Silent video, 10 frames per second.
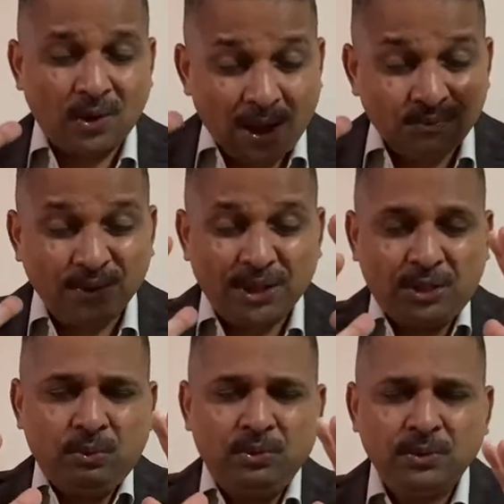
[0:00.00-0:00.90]
I'm with
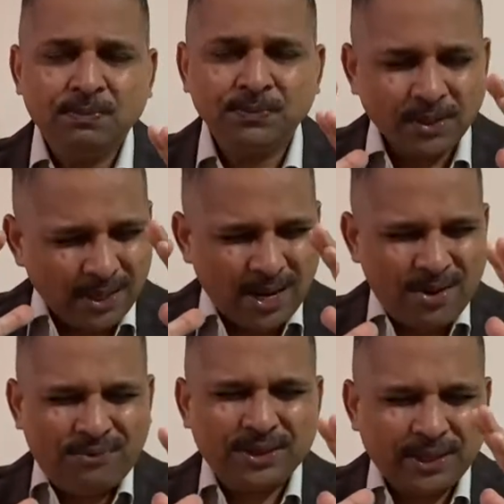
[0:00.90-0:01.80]
you in
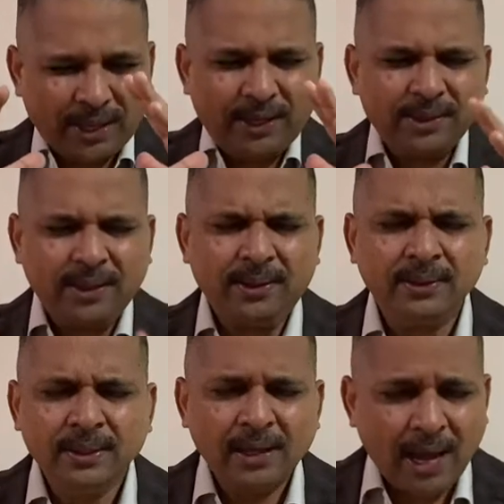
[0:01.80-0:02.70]
every thick and thin,
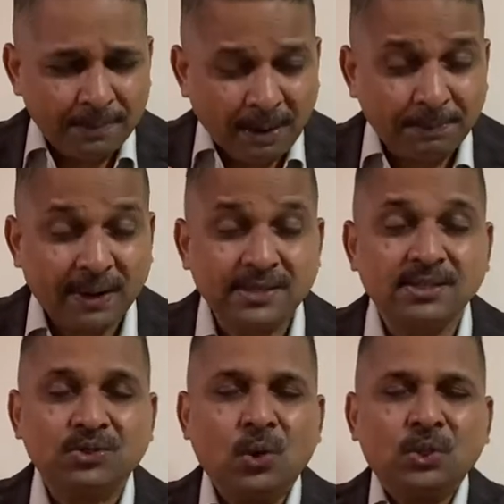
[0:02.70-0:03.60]
and my
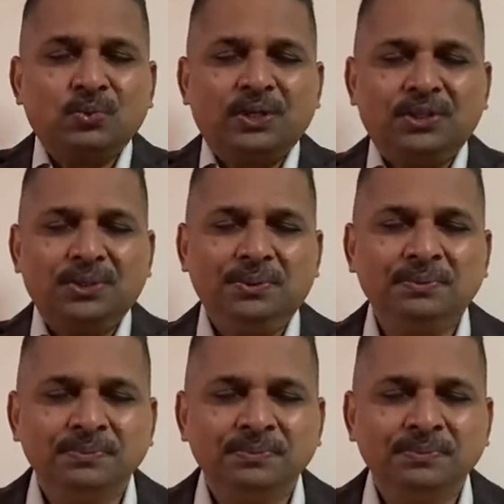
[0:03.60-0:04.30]
presence goes with you.